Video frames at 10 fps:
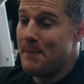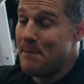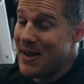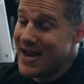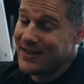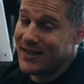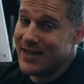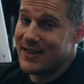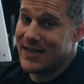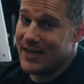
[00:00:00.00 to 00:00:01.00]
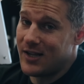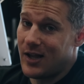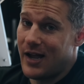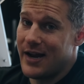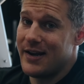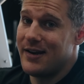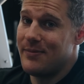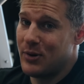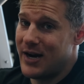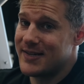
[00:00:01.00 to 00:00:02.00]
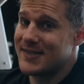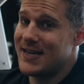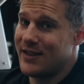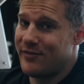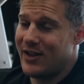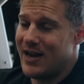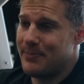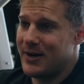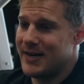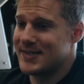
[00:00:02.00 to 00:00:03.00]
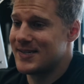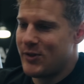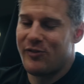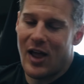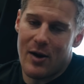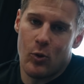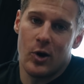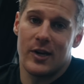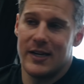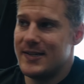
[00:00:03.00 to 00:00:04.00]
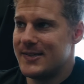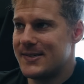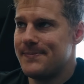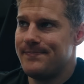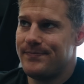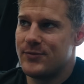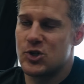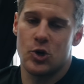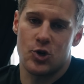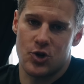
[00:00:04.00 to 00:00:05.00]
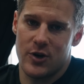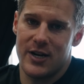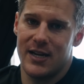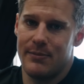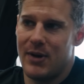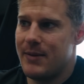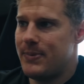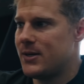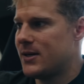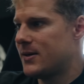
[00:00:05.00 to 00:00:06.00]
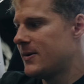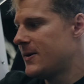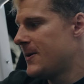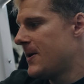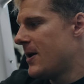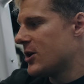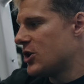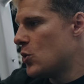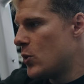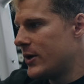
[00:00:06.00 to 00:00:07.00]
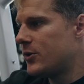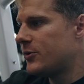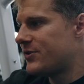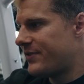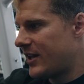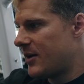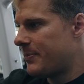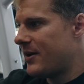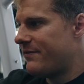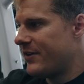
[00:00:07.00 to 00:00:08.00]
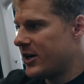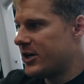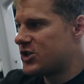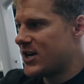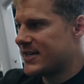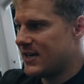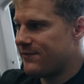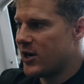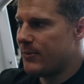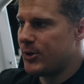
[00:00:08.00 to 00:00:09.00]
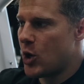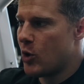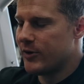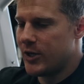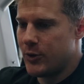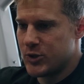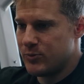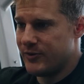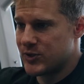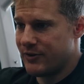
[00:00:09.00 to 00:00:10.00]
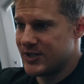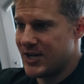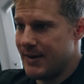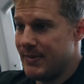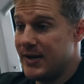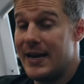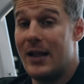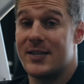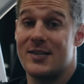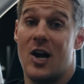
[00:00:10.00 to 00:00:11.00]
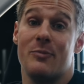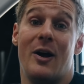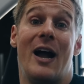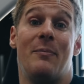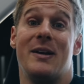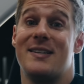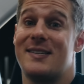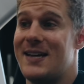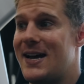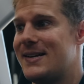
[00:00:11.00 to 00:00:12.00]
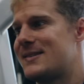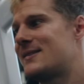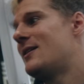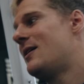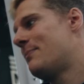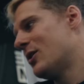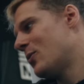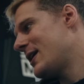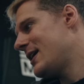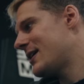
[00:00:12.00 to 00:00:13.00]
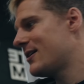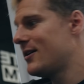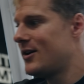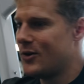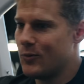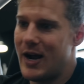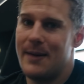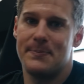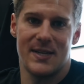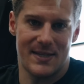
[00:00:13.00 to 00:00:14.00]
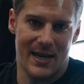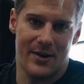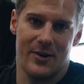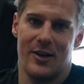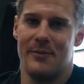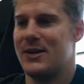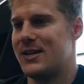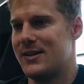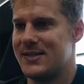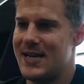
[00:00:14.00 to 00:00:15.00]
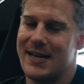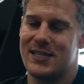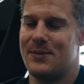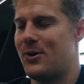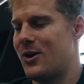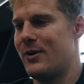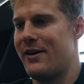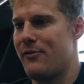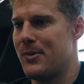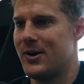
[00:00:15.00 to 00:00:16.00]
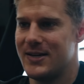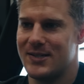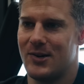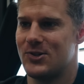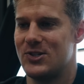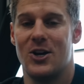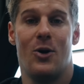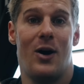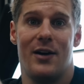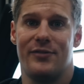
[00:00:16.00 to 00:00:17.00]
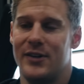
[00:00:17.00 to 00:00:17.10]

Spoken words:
mainly the incline press and the flat press, the fly work is tertiary in my opinion. You will develop a very good chest if you're able to overload those movements over time. Now let's talk about how many sets per week, reps, etc., because that's the part where everybody starts to go off.